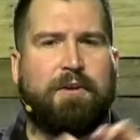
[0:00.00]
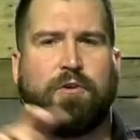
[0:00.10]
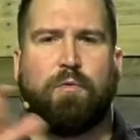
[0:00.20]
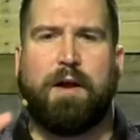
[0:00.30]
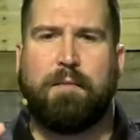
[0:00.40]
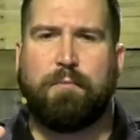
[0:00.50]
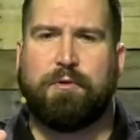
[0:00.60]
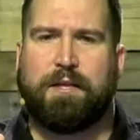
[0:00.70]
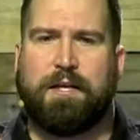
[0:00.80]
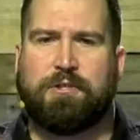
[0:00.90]
incredible
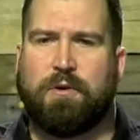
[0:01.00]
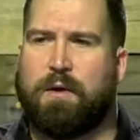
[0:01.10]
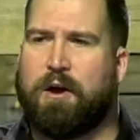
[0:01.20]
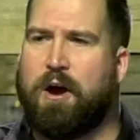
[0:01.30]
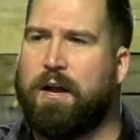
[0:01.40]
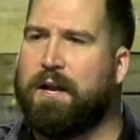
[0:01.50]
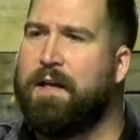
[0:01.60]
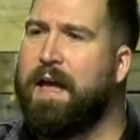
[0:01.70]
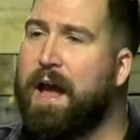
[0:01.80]
things going on, and,